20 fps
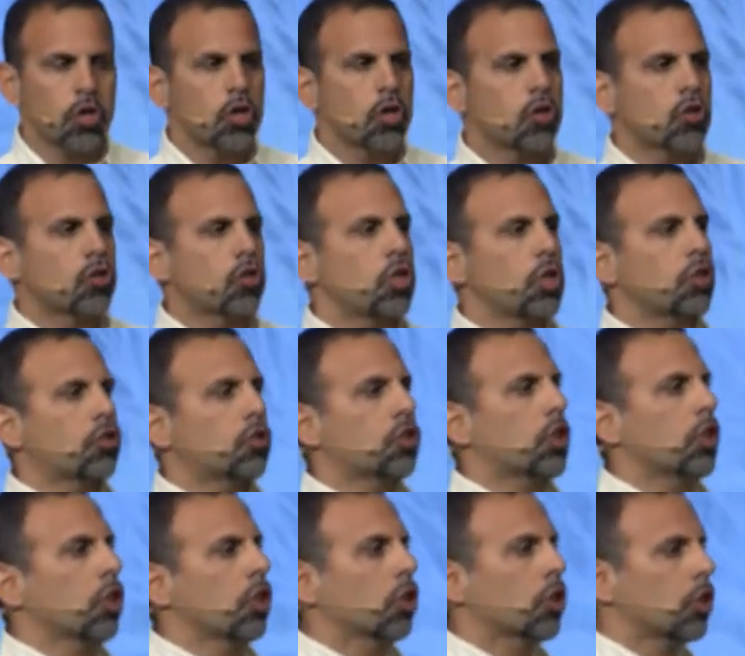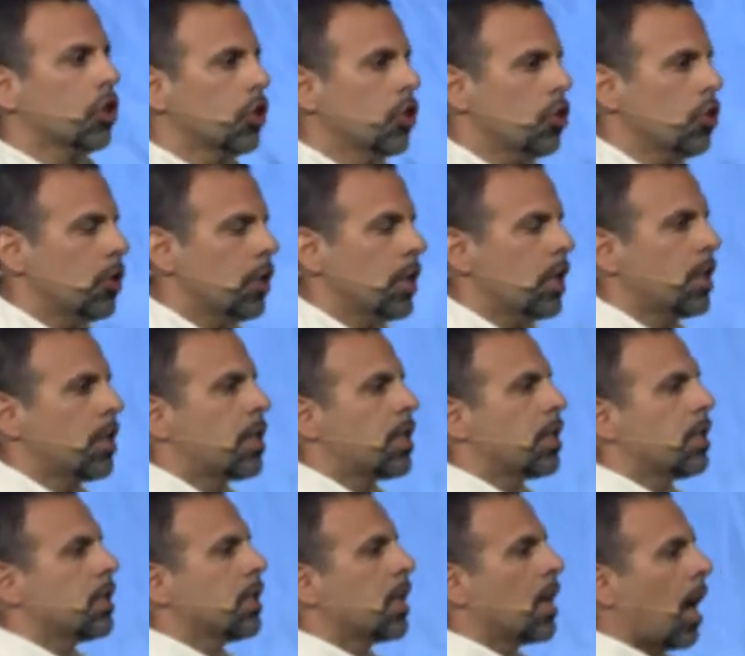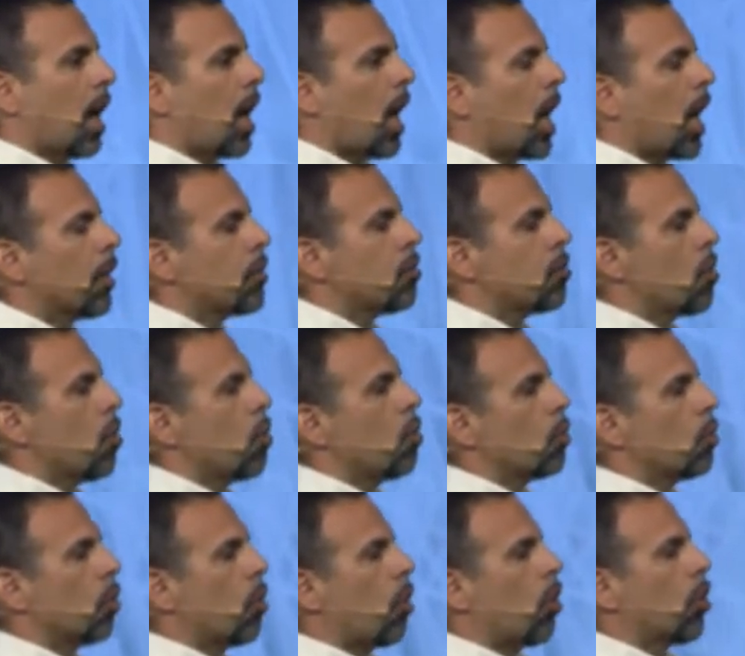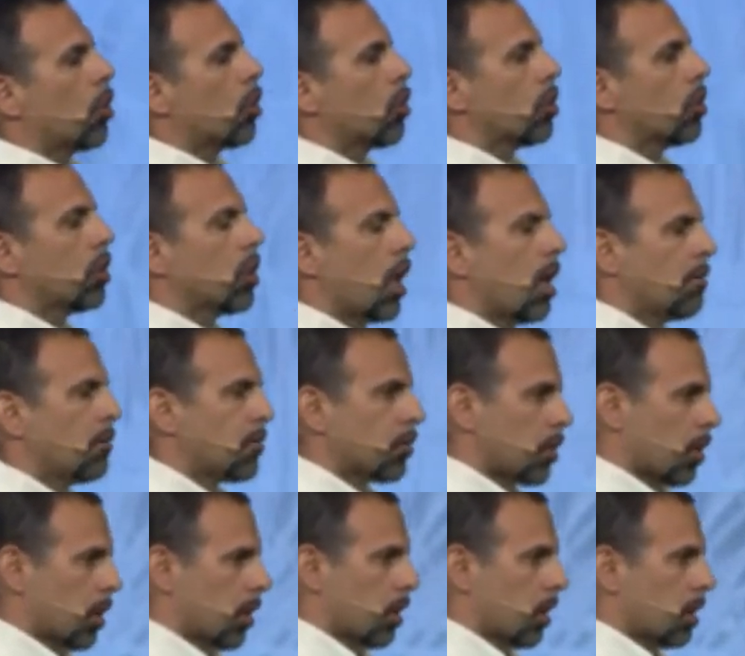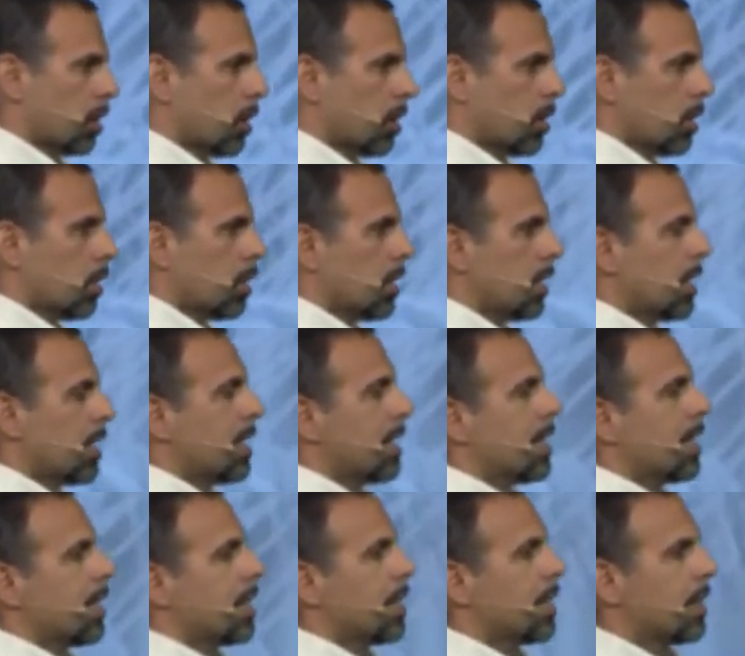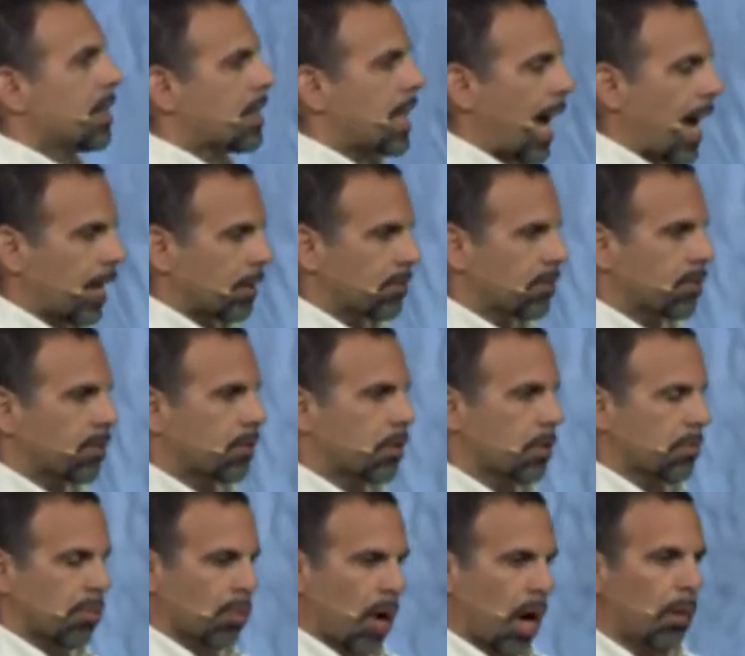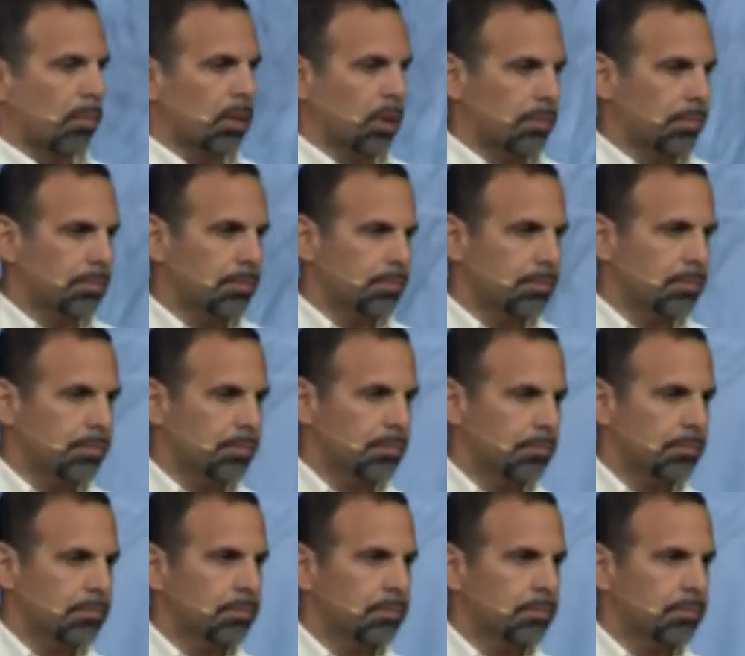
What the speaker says: she's concluded that God no longer loves her. That's the problem. Amen.